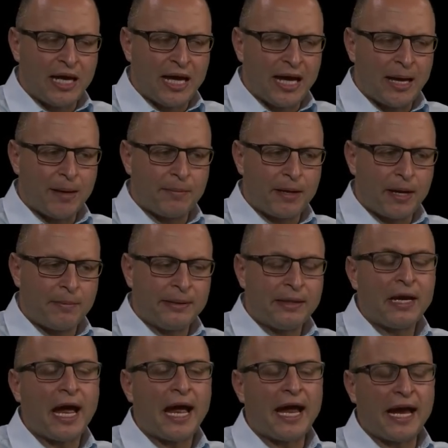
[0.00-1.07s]
Um, I mean,
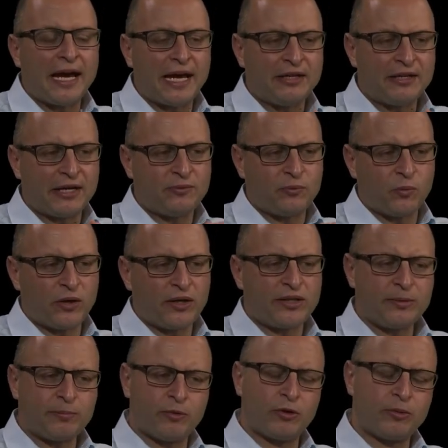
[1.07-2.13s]
and, and one of the
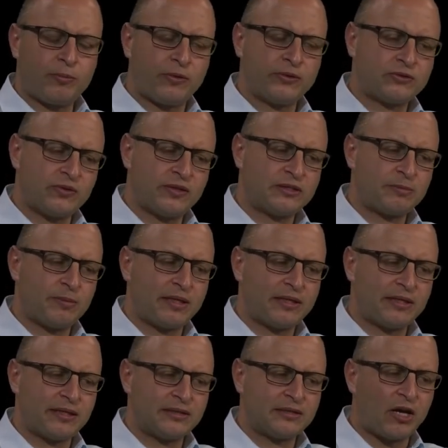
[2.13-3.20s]
important points on this,
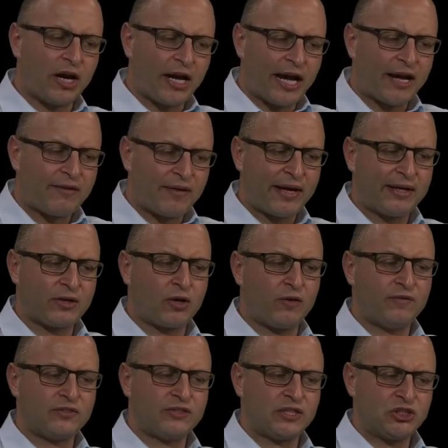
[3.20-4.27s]
Martin, is I have had a
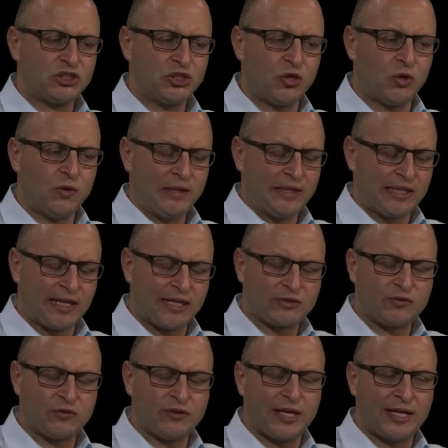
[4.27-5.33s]
conversation only in the last
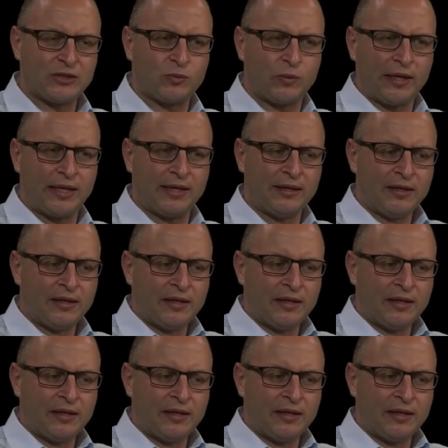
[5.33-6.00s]
few days where